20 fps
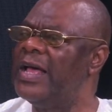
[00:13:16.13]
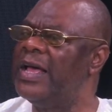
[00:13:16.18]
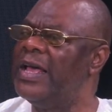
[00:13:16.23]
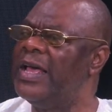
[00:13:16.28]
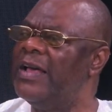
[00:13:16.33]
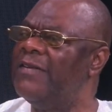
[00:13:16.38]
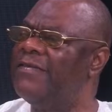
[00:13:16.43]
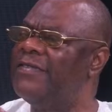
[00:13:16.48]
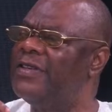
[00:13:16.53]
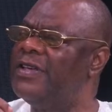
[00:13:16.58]

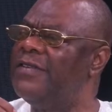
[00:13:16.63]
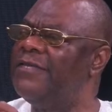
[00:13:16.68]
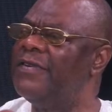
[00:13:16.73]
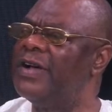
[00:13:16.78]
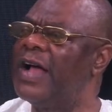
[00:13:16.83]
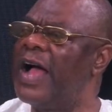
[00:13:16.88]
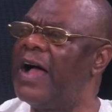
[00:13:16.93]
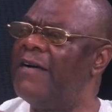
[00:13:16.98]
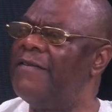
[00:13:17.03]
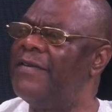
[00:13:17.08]
if she
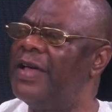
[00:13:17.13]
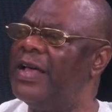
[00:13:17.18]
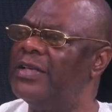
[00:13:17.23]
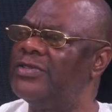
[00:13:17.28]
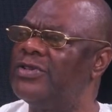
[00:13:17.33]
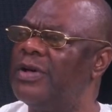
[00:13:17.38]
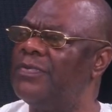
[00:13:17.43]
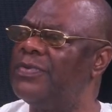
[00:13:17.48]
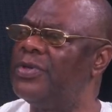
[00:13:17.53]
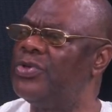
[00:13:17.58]
even have
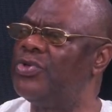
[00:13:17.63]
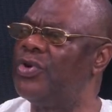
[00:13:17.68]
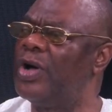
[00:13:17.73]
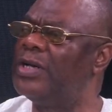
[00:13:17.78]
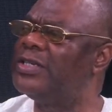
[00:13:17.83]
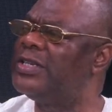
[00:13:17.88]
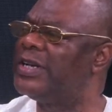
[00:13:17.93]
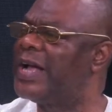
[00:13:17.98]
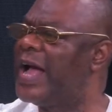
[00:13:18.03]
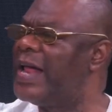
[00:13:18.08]
something
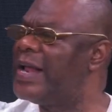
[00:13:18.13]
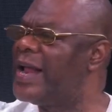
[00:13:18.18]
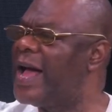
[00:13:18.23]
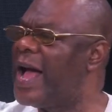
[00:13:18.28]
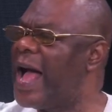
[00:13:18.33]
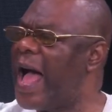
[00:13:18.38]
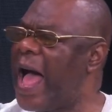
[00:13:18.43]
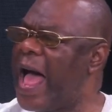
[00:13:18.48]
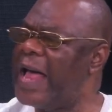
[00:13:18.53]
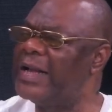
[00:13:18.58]
to, she
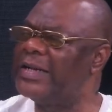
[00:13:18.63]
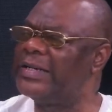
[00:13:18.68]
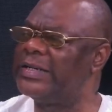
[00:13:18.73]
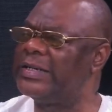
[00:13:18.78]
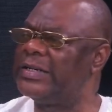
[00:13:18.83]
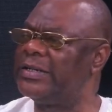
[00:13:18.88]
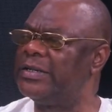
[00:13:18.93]
cannot add.